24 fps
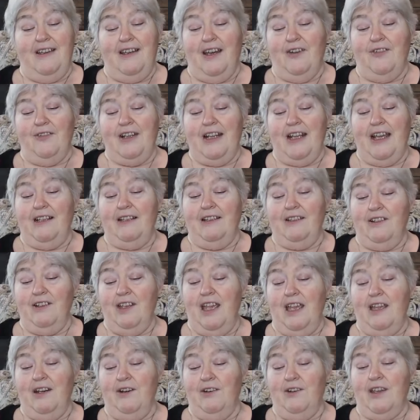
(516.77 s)
of an
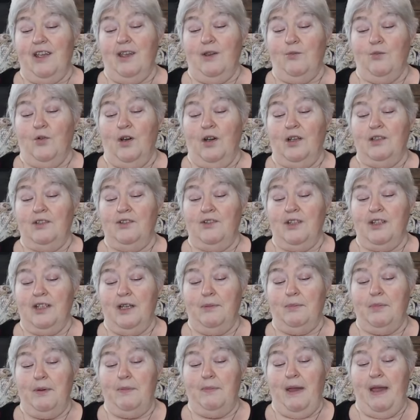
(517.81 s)
alligator came wandering
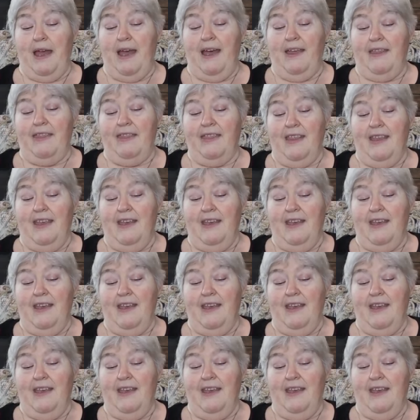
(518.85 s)
up a path.